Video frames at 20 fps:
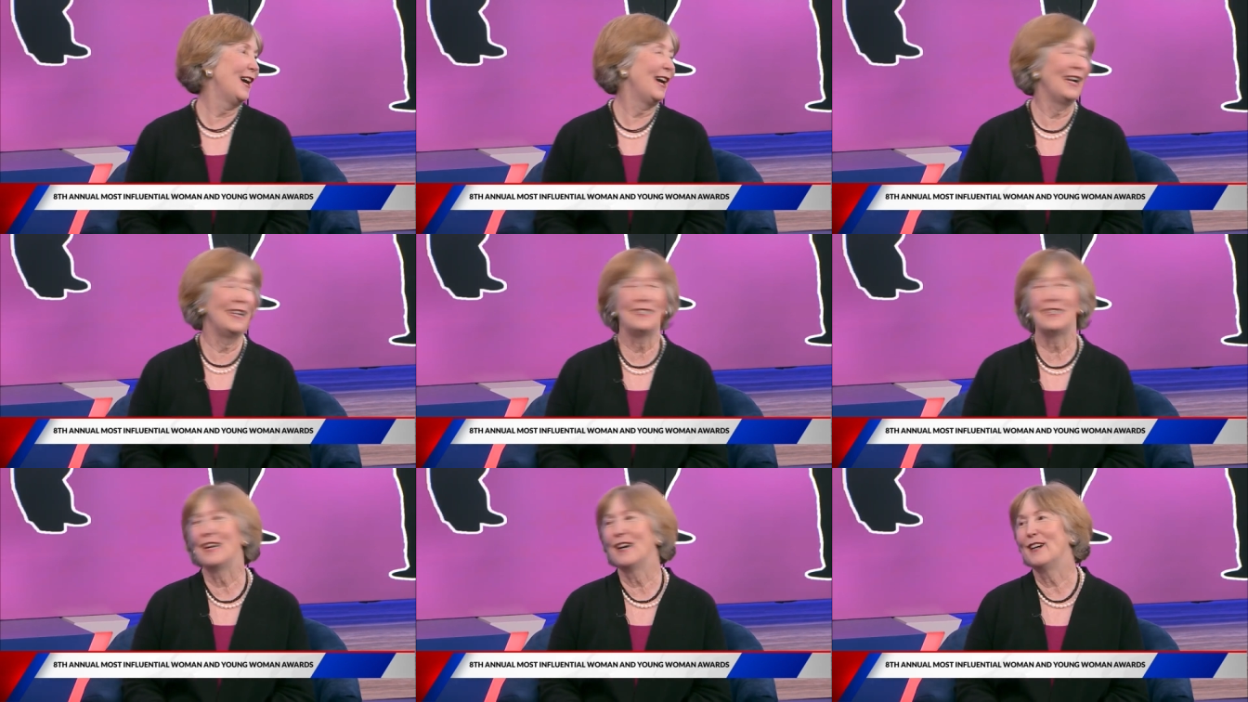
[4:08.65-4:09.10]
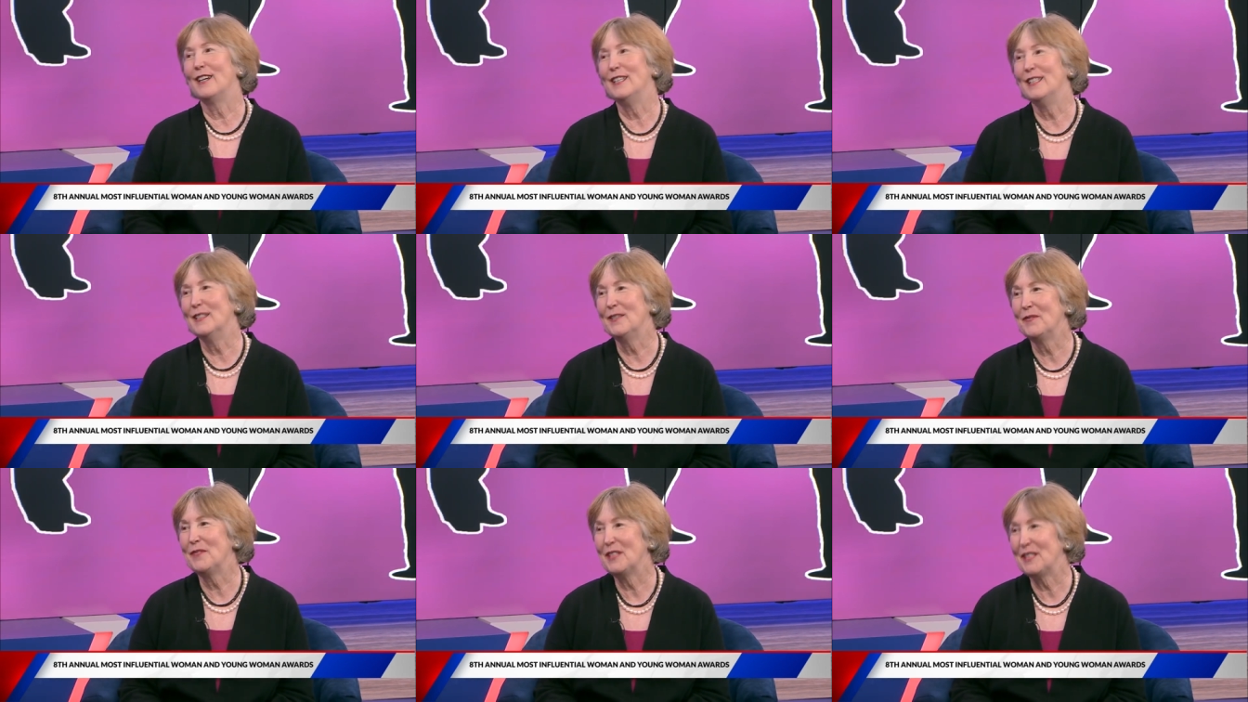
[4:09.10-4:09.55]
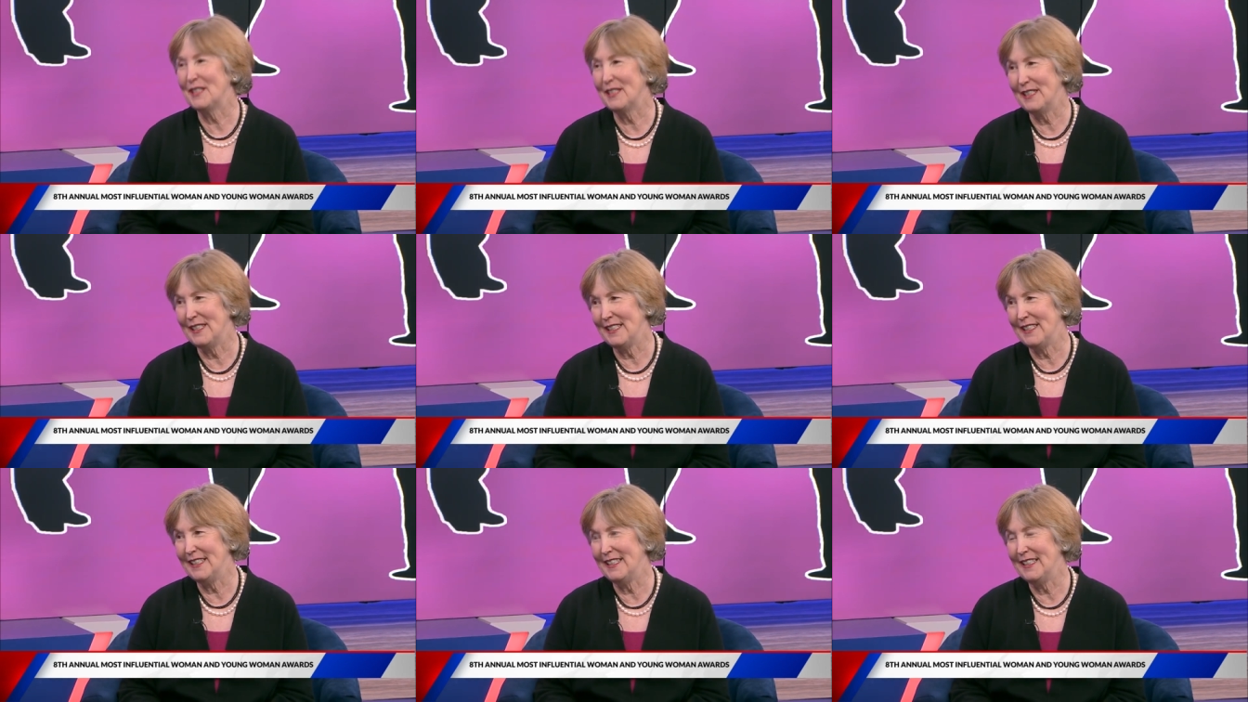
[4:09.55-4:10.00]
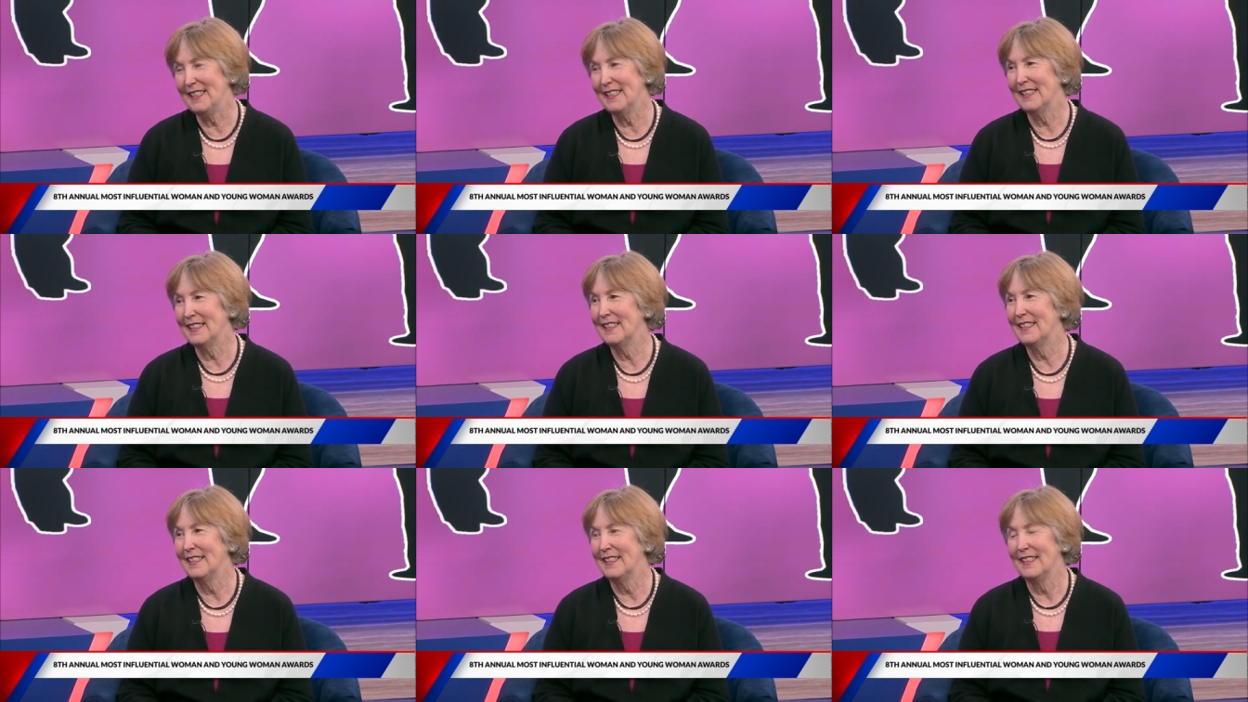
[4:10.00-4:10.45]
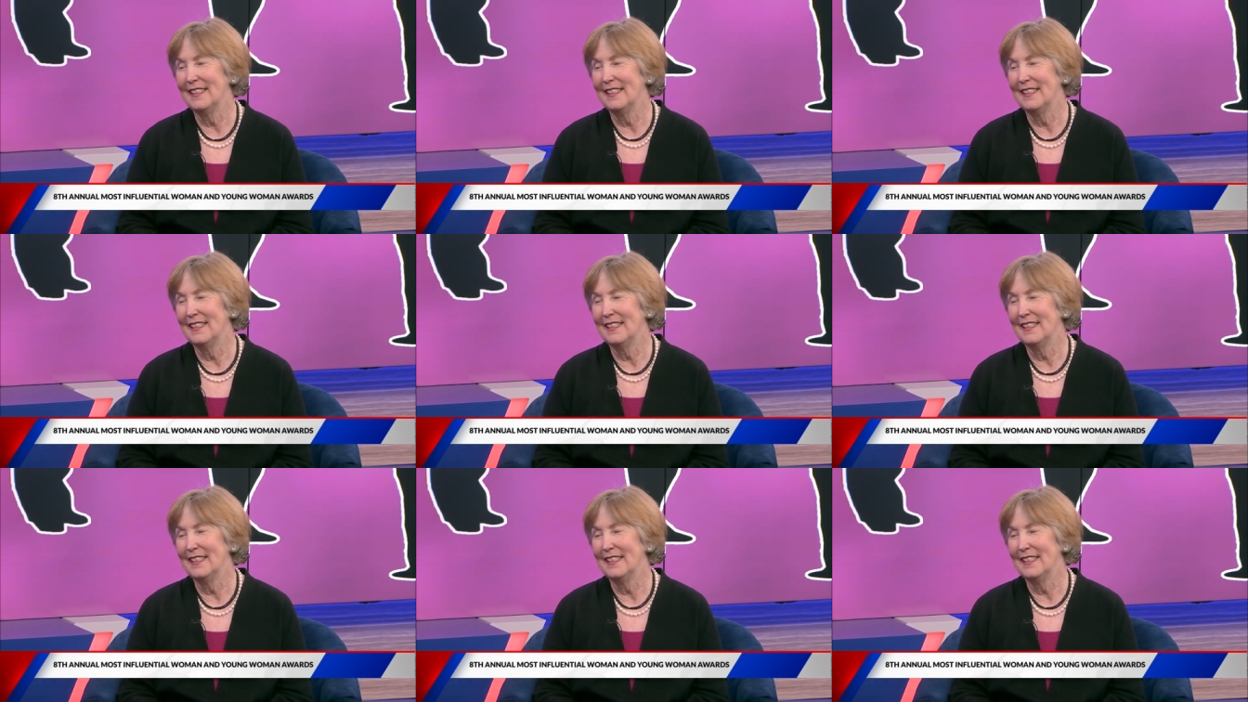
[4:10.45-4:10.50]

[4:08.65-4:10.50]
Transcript: Jackie. As our yes. MC.